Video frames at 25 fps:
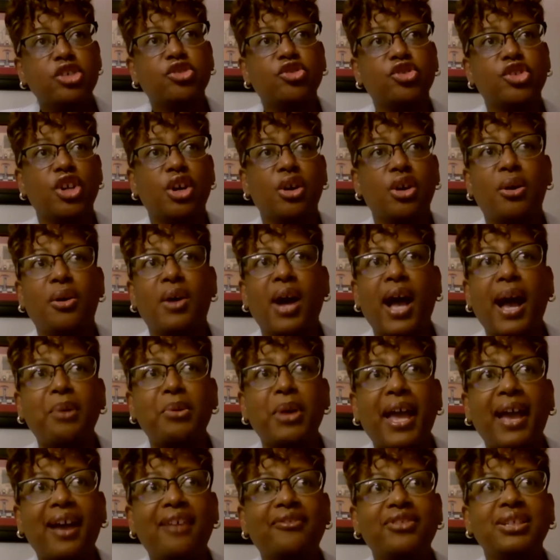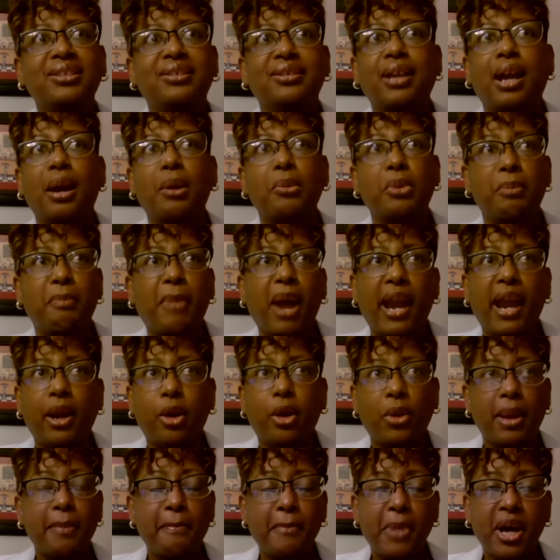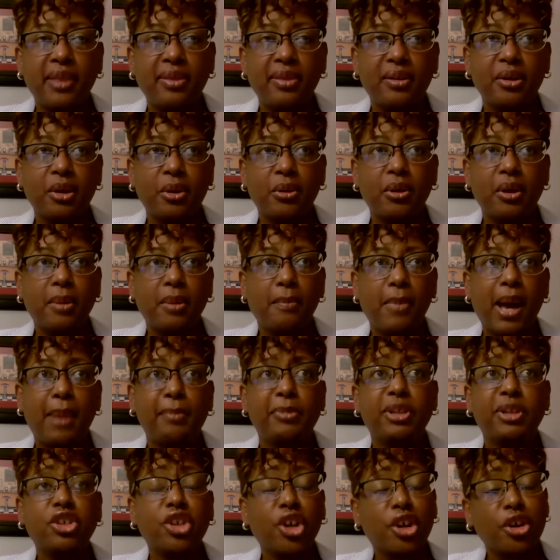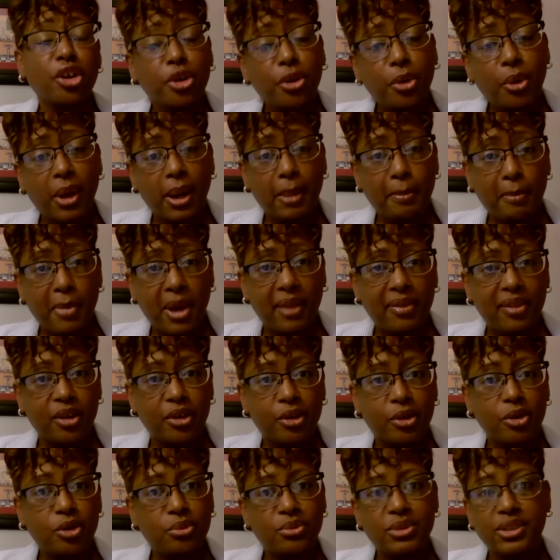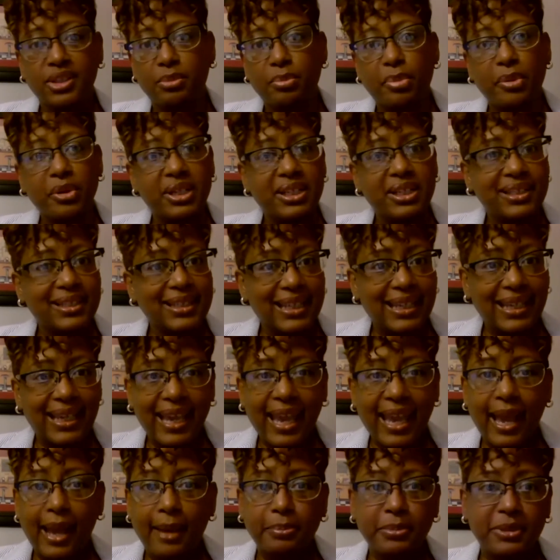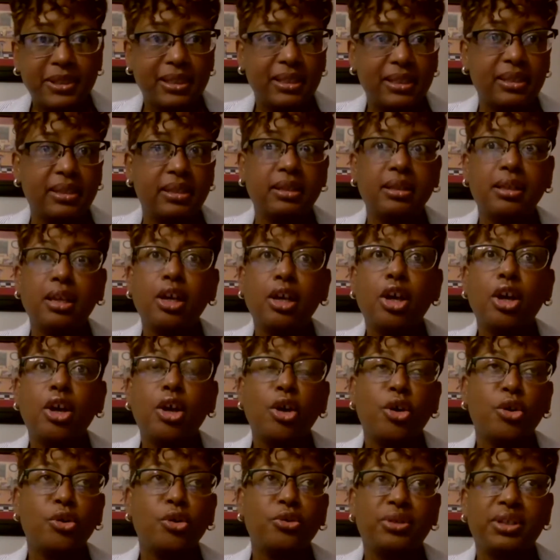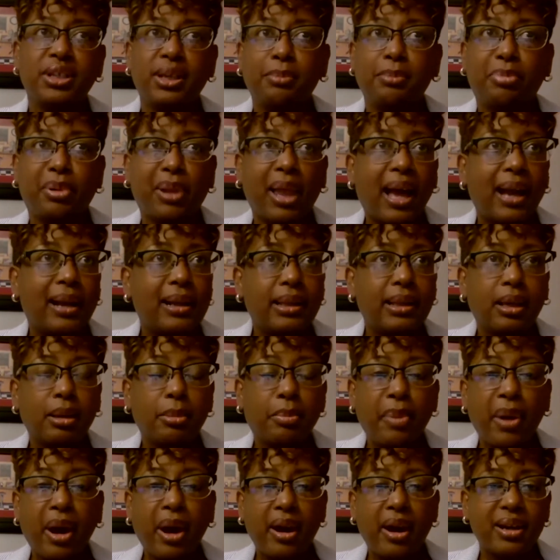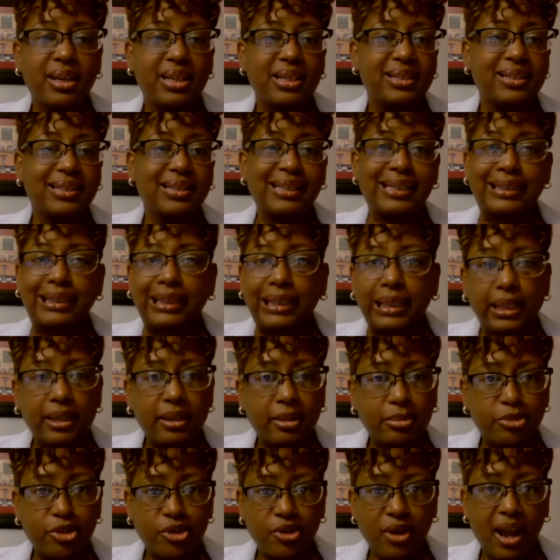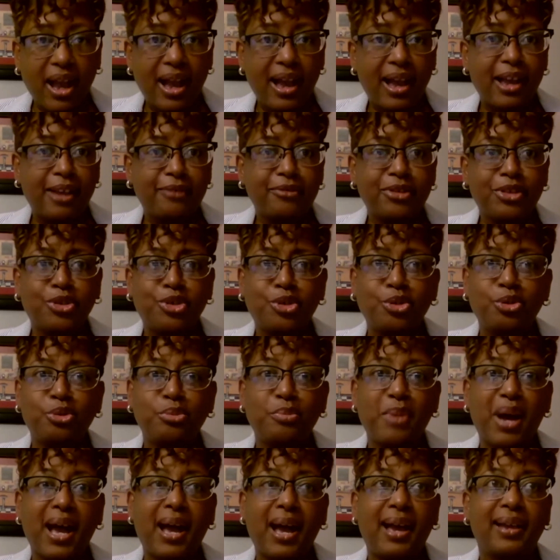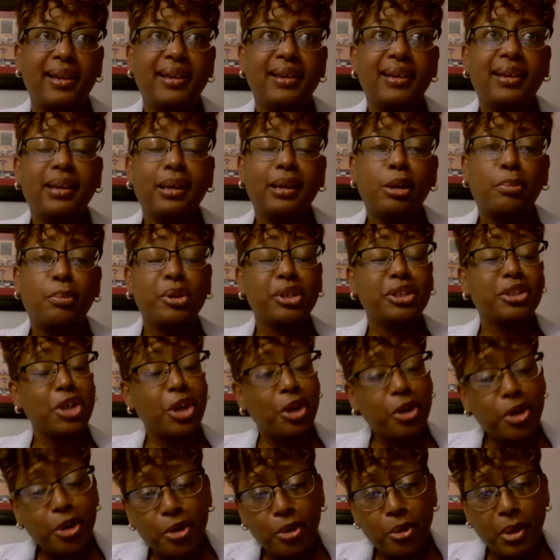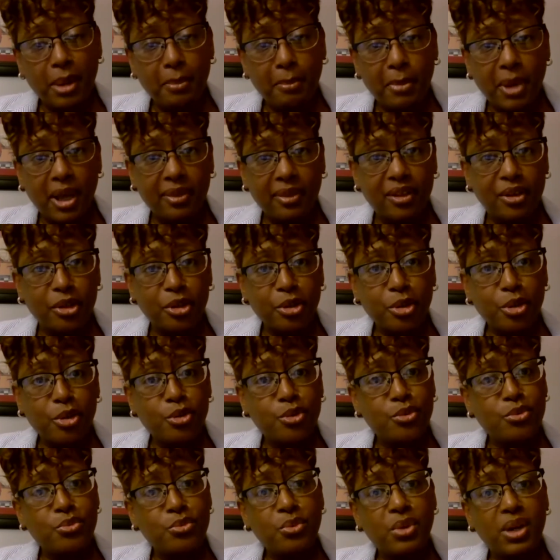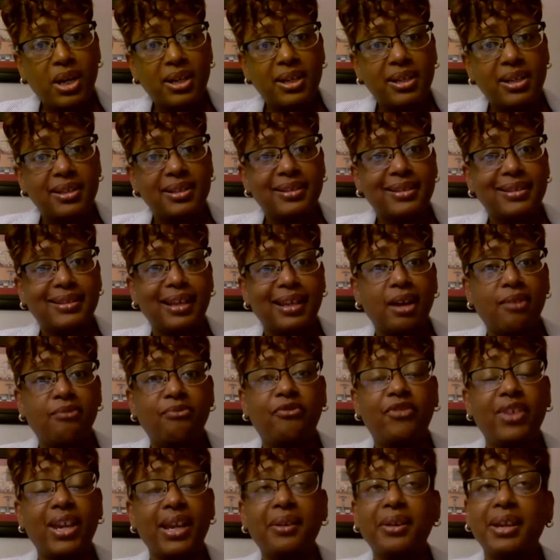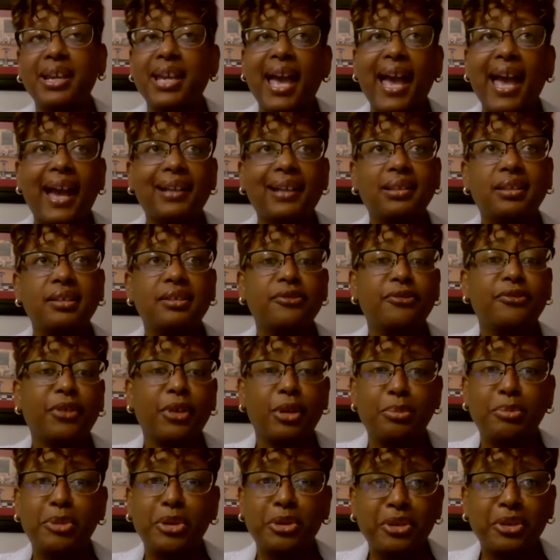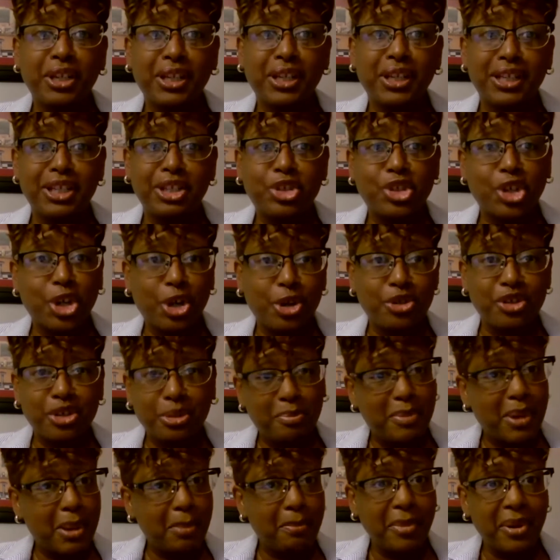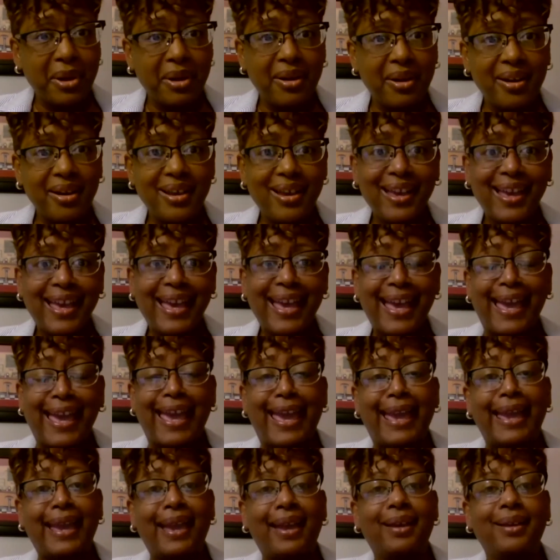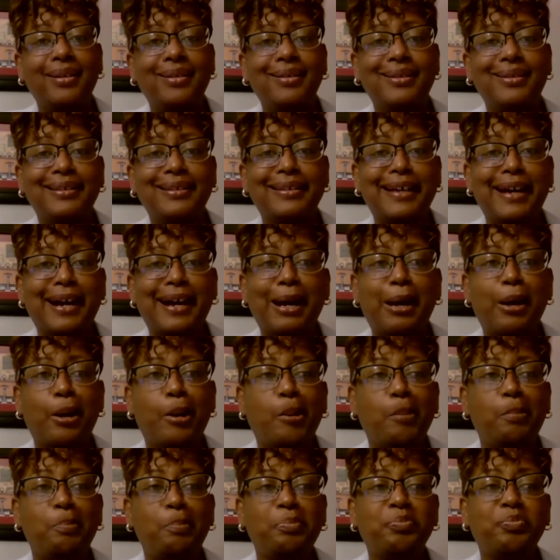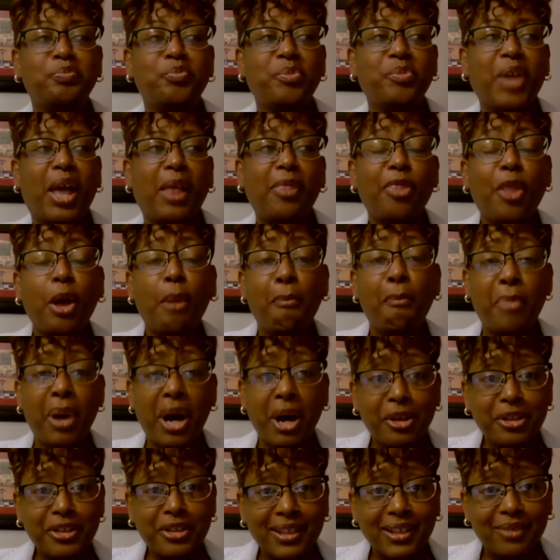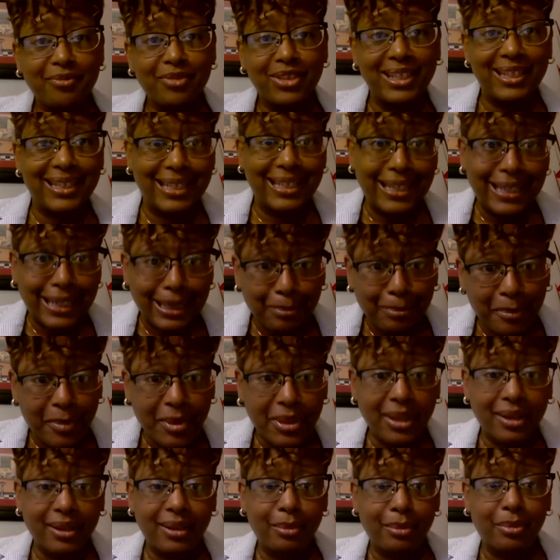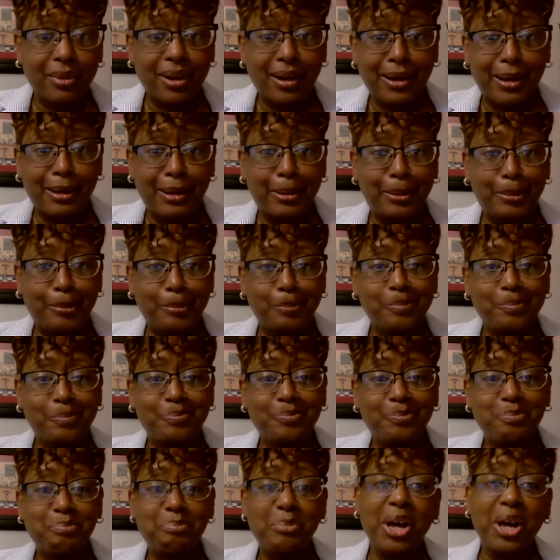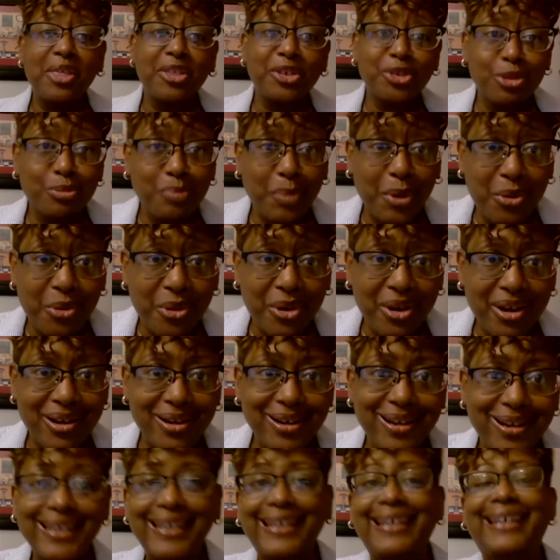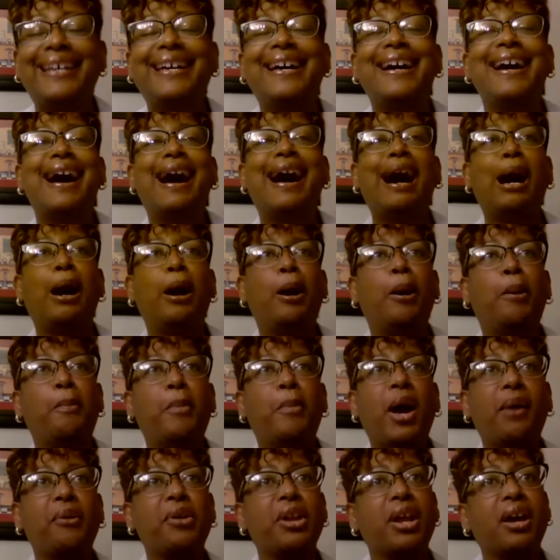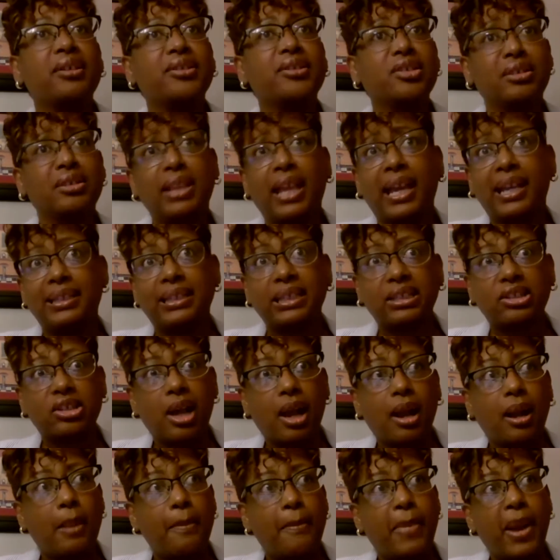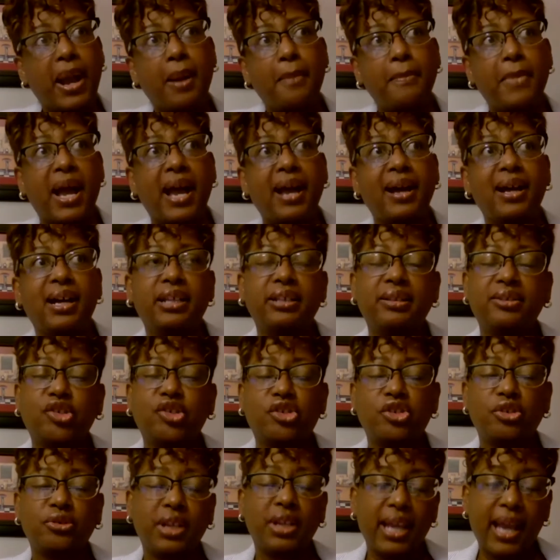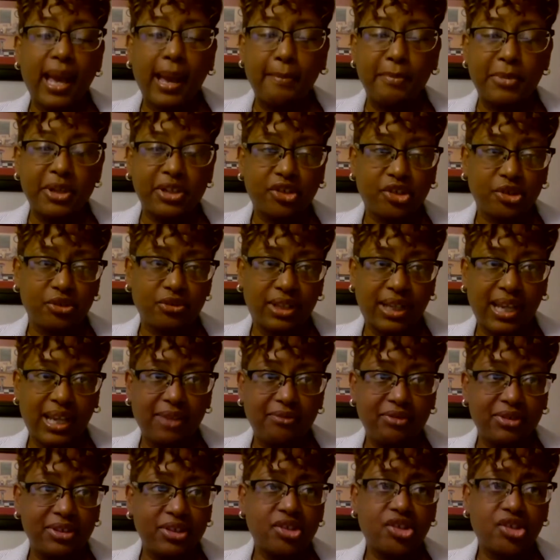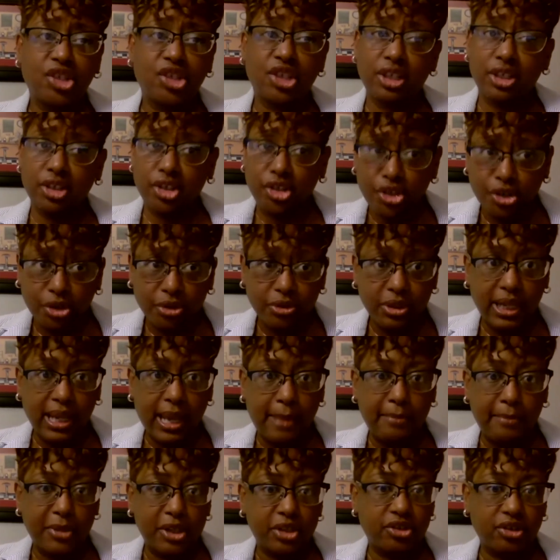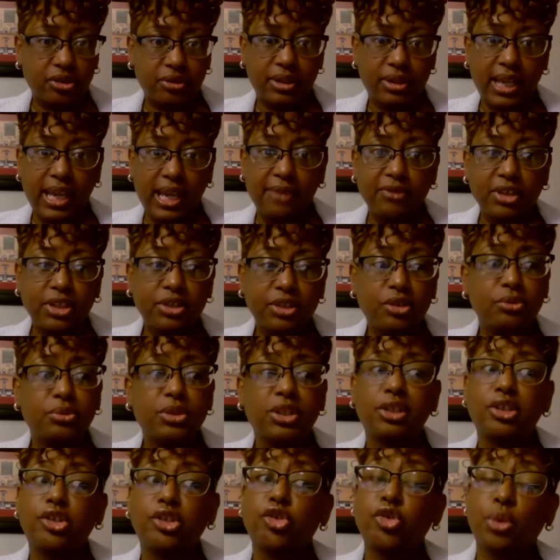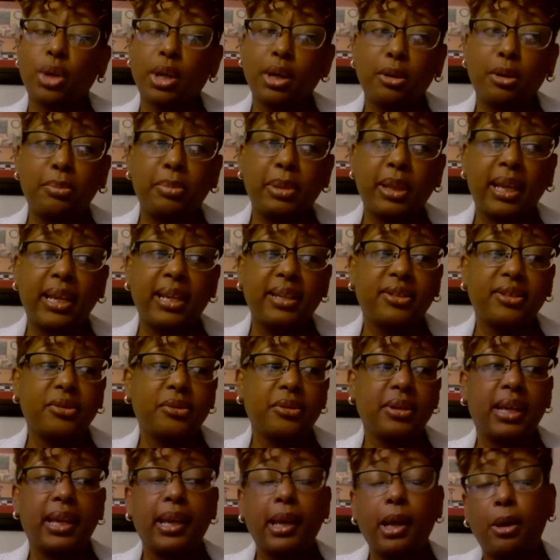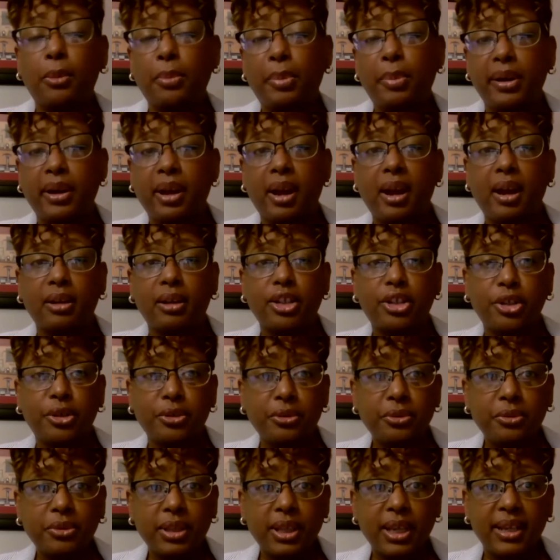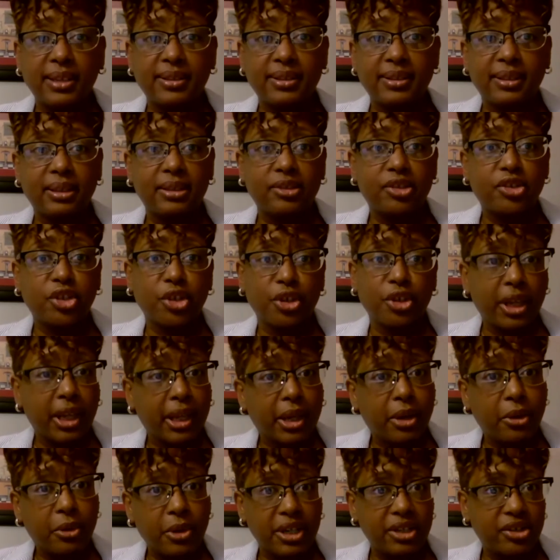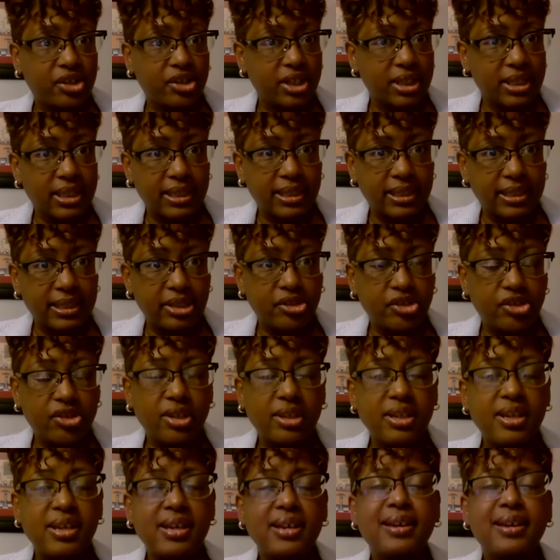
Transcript: so I would have to start with my grandmother, my maternal grandmother, who was a precinct captain, who did block club parties and cleanup drives, to my paternal grandmother, who was a very active community church member and um, the boss of the deacon, the um, mother's board. Um, I would also like to talk about my aunt Judy I. Mitchell Davis, Judge Judy I. Mitchell Davis, who was a trailblazer in helping our youth as a circuit court judge.